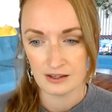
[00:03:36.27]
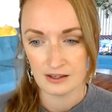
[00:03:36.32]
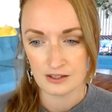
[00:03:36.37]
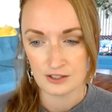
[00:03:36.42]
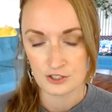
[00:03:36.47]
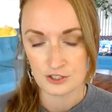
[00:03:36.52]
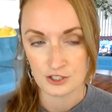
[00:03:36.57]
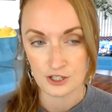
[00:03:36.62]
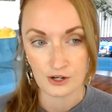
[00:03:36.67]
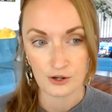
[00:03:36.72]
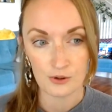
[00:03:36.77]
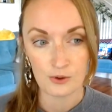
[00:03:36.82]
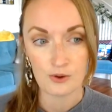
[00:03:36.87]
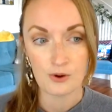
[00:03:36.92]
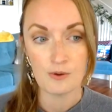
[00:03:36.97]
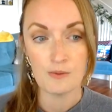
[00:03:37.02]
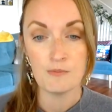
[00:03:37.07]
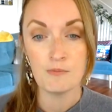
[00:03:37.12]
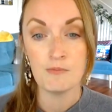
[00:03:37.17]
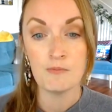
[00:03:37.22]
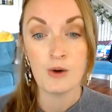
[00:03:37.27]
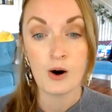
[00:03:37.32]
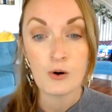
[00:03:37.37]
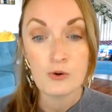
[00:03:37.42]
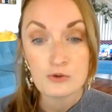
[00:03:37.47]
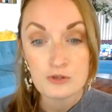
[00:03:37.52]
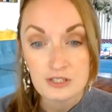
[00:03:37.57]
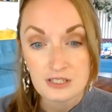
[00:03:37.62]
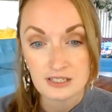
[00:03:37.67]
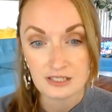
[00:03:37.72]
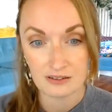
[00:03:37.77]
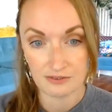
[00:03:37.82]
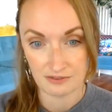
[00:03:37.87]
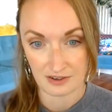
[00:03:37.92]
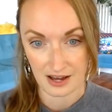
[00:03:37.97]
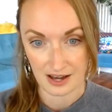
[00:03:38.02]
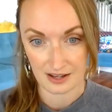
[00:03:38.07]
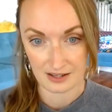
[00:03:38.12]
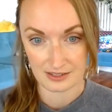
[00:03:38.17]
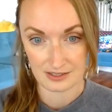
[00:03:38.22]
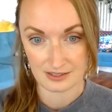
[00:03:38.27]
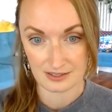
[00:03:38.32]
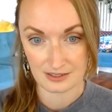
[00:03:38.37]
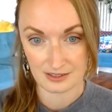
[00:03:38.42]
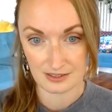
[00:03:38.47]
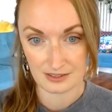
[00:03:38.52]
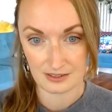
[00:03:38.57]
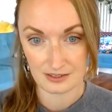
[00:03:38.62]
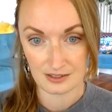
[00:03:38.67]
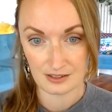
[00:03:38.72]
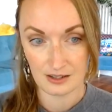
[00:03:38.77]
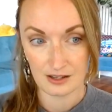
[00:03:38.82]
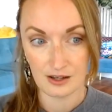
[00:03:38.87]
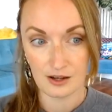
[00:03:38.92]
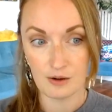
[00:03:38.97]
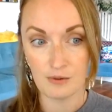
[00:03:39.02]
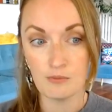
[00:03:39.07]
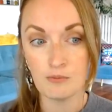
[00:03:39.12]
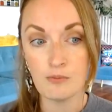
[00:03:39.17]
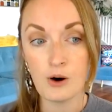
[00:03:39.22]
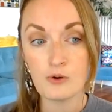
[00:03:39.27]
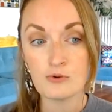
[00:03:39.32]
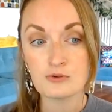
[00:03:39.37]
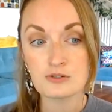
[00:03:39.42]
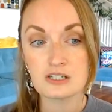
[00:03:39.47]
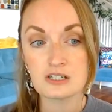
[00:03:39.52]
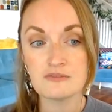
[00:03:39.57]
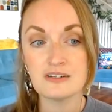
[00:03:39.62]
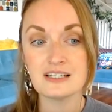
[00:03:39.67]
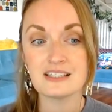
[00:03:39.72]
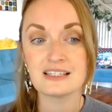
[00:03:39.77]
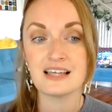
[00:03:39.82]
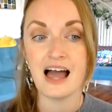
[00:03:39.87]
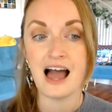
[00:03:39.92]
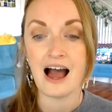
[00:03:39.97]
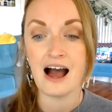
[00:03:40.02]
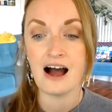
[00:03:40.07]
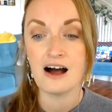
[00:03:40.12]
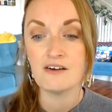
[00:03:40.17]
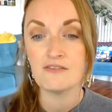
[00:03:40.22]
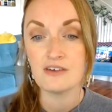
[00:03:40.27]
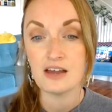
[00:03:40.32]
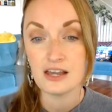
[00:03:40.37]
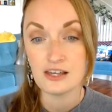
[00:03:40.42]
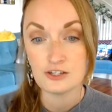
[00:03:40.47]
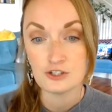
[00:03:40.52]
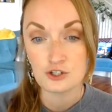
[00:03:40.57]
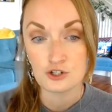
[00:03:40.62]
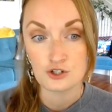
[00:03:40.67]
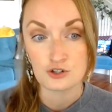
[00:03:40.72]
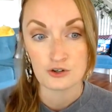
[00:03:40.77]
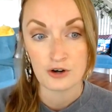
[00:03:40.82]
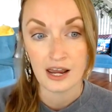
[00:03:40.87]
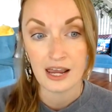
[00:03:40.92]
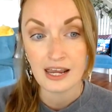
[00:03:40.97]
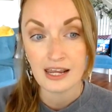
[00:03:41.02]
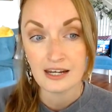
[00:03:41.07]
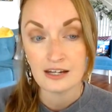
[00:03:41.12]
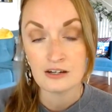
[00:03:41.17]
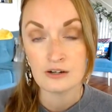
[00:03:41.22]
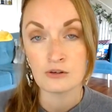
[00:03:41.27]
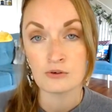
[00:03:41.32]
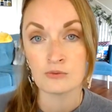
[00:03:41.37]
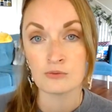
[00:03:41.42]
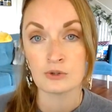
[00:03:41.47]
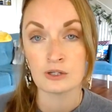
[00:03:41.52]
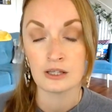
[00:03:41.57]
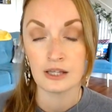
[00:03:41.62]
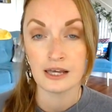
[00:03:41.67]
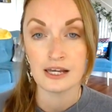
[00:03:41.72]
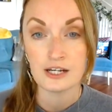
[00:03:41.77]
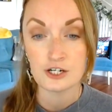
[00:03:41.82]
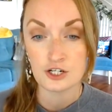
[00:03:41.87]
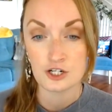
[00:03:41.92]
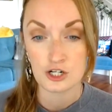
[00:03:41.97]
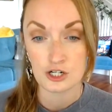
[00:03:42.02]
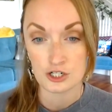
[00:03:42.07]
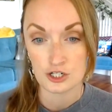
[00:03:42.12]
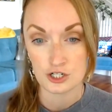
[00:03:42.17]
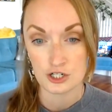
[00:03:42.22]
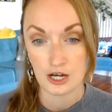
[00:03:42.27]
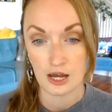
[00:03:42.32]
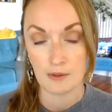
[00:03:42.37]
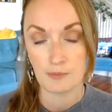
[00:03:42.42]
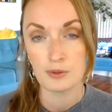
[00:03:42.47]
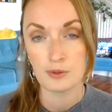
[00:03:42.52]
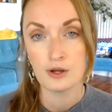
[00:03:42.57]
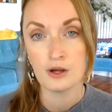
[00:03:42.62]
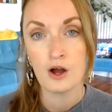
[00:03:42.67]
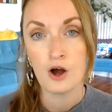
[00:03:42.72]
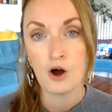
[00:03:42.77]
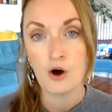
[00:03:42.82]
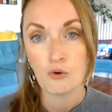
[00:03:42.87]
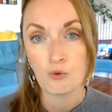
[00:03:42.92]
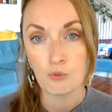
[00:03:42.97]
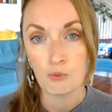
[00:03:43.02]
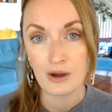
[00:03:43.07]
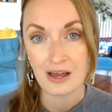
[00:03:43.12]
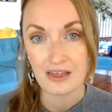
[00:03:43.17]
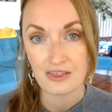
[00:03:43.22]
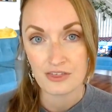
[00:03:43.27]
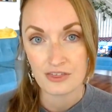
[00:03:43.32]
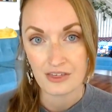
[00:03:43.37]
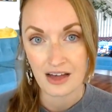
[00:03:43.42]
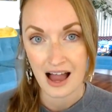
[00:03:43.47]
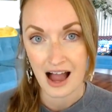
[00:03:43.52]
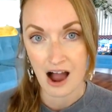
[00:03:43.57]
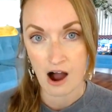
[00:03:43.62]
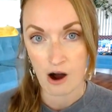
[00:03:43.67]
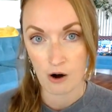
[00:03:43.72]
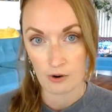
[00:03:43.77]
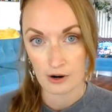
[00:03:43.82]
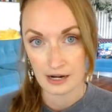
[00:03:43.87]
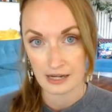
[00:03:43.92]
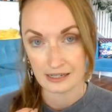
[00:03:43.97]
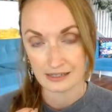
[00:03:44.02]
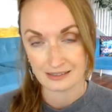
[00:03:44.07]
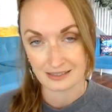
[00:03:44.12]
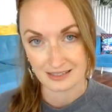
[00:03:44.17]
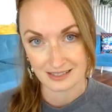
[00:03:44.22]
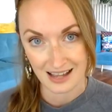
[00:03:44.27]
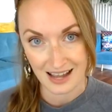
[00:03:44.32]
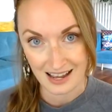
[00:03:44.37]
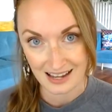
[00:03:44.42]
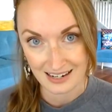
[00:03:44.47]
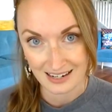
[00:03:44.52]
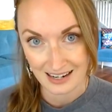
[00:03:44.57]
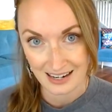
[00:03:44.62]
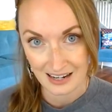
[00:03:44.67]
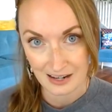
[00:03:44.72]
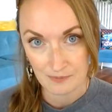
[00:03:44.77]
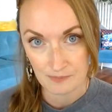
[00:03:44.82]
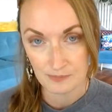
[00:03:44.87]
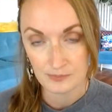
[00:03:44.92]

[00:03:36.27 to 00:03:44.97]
So, most of us, most of us have a strained relationship with our anxiety.